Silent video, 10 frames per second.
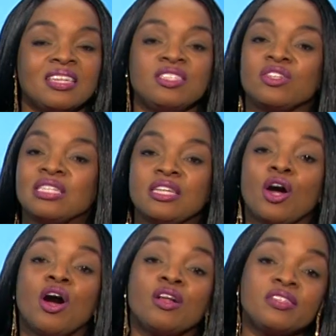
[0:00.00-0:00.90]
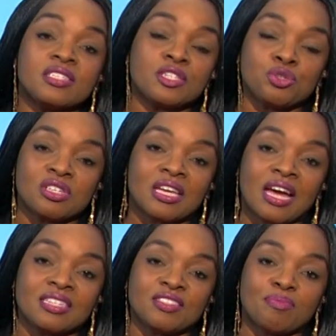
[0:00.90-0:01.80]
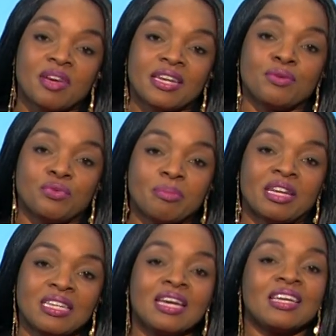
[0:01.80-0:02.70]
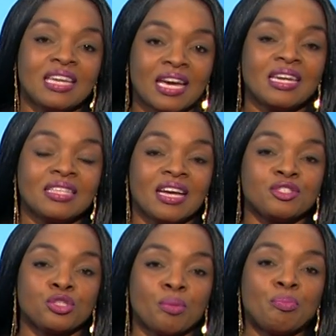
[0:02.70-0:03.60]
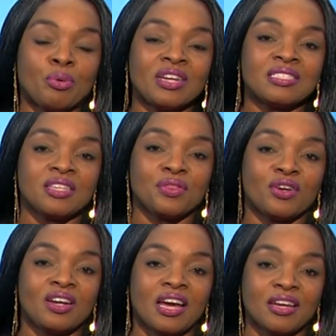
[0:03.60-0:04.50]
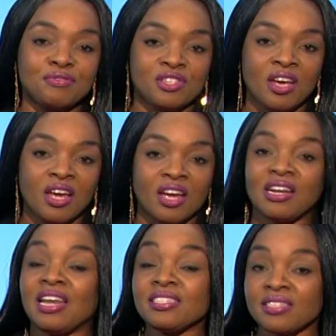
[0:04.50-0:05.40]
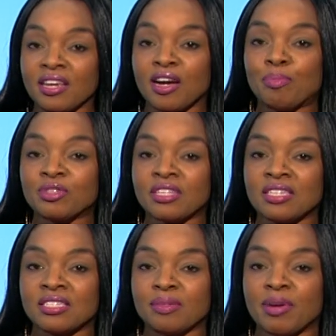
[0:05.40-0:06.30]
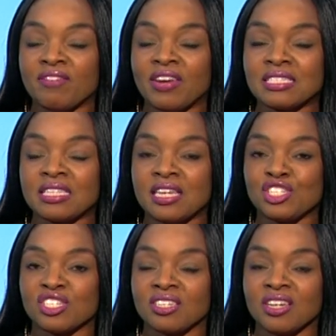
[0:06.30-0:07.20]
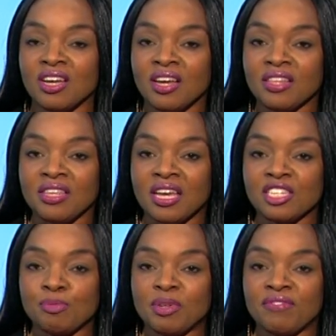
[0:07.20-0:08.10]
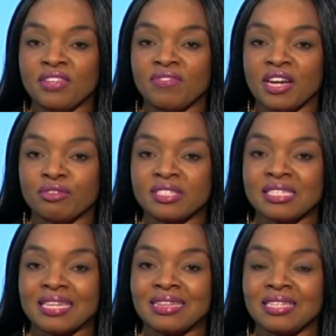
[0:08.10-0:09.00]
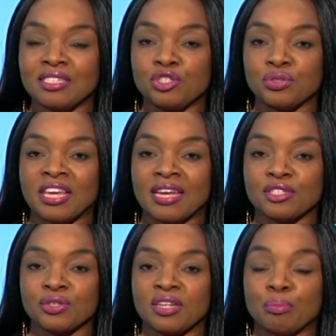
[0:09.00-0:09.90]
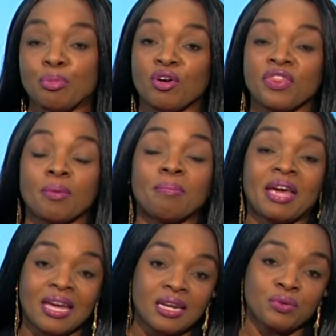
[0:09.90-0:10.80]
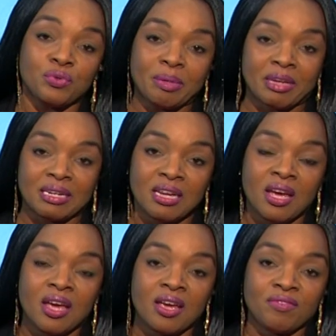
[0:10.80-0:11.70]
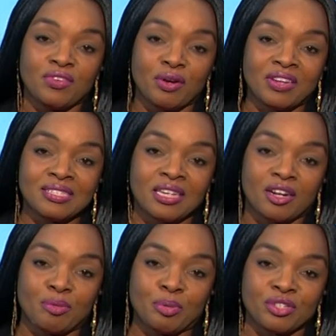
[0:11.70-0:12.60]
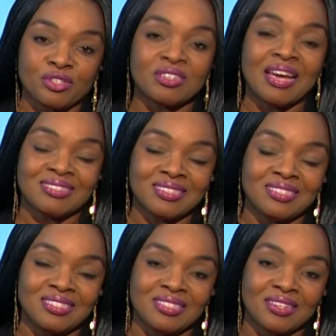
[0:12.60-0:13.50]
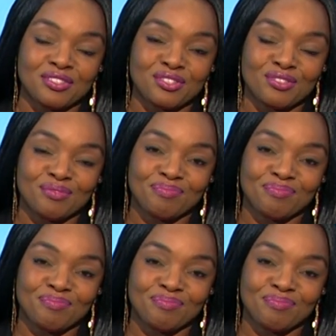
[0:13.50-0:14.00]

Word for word: nearly all sexually active men and women get it at some point in their lives unless they are protected by vaccination. The HPV virus can lead to cancer in both men and women. VOA's Carol Pearson has the details.